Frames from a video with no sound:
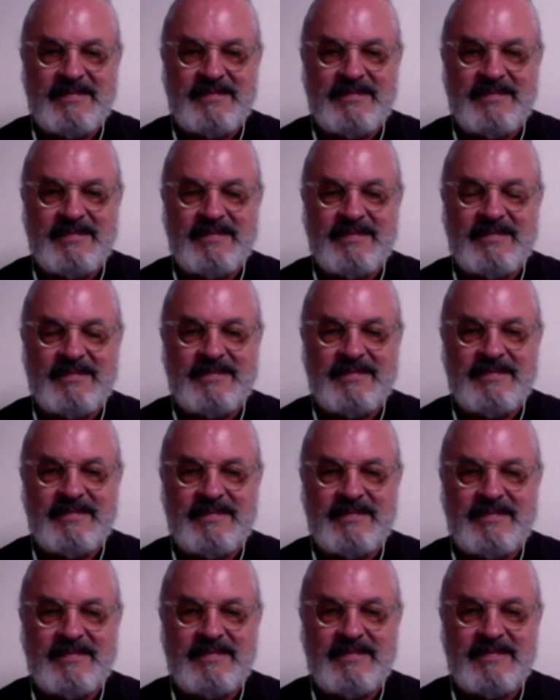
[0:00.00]

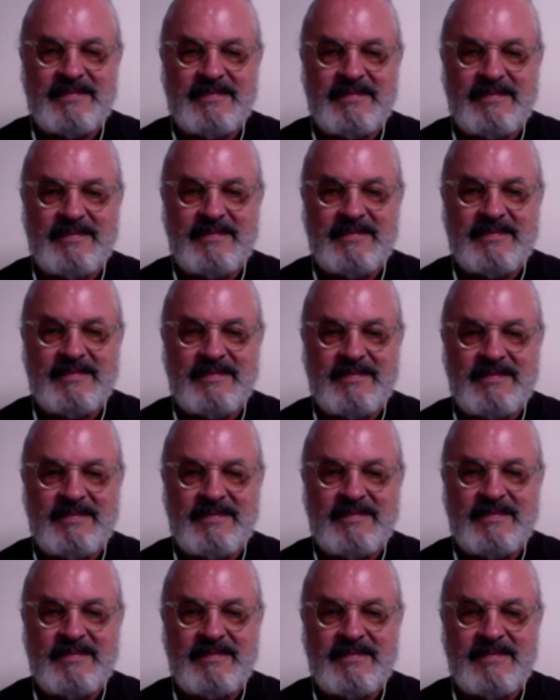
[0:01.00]

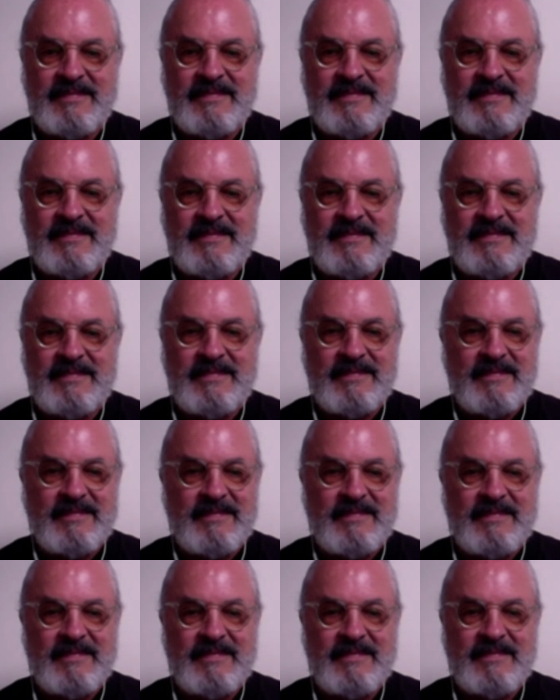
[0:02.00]

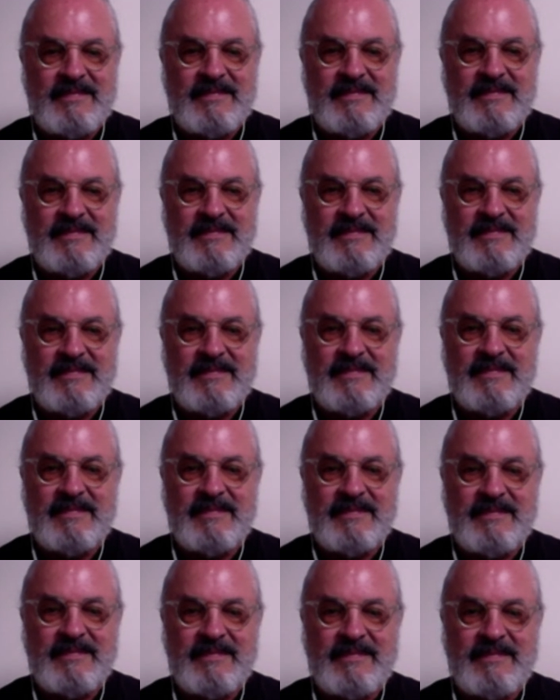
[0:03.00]

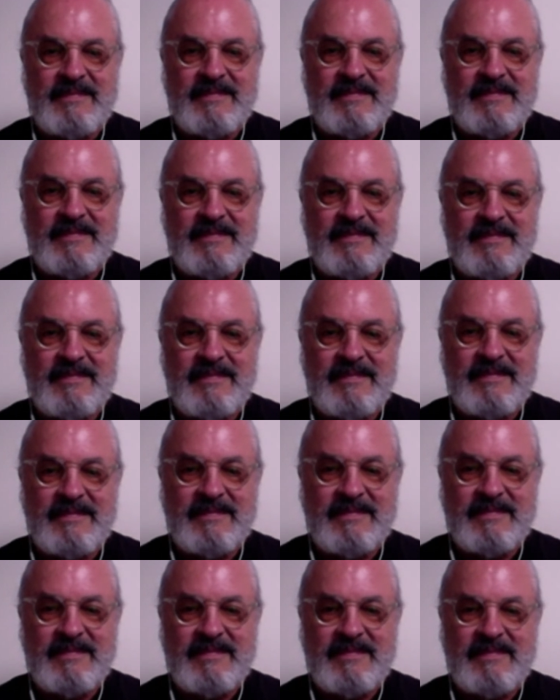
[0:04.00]

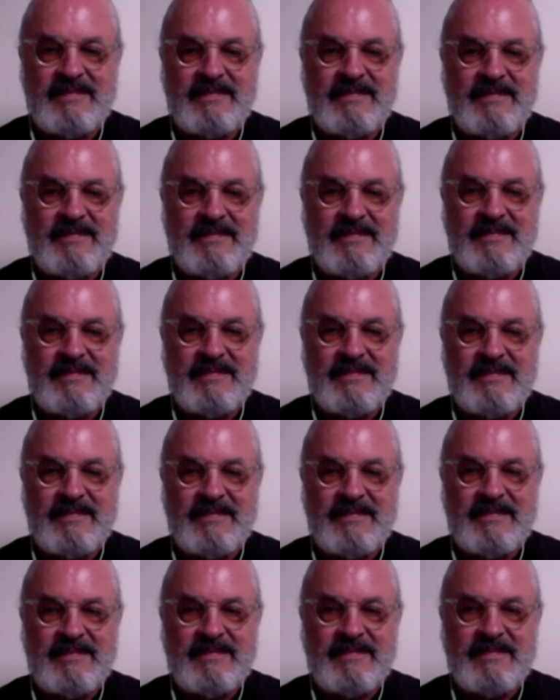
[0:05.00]

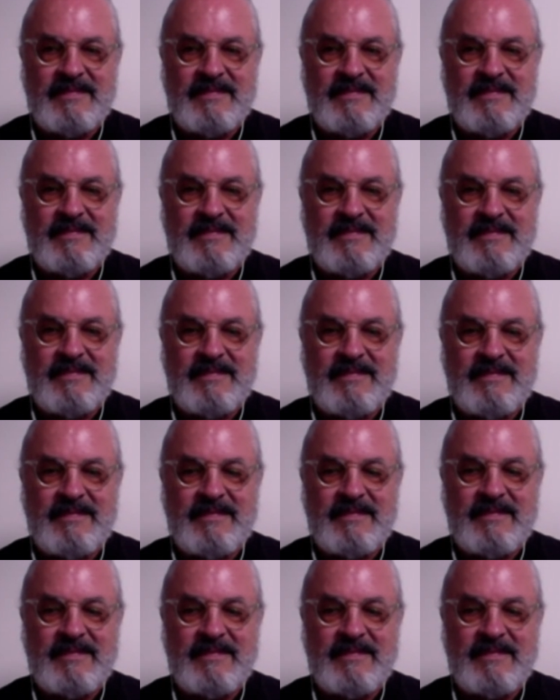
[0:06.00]
The person shown says nothing.